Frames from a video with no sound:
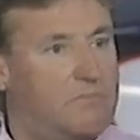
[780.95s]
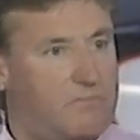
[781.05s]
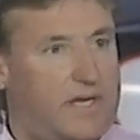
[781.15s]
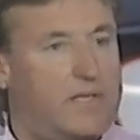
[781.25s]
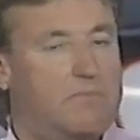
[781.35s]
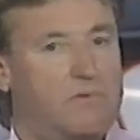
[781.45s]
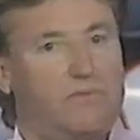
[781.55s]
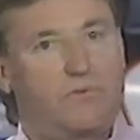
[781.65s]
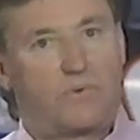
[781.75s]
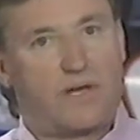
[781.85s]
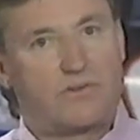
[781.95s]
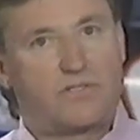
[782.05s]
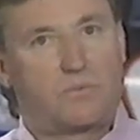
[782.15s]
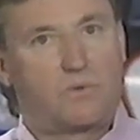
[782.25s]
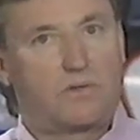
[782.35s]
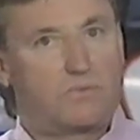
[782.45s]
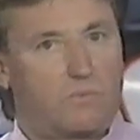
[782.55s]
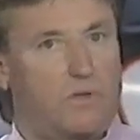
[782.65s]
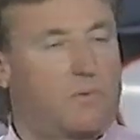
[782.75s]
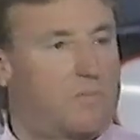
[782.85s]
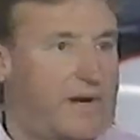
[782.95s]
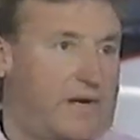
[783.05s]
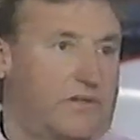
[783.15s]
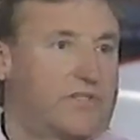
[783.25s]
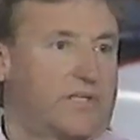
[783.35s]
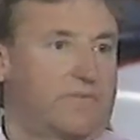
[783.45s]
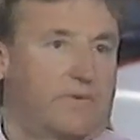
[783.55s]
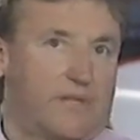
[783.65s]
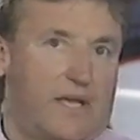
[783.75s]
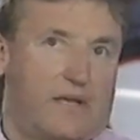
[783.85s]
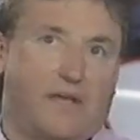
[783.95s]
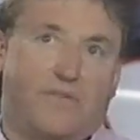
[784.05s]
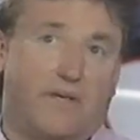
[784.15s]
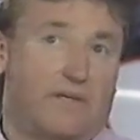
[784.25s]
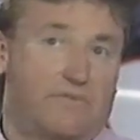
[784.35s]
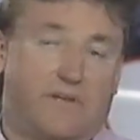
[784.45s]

made and moved around. So we're preparing ourselves for that. And I think, if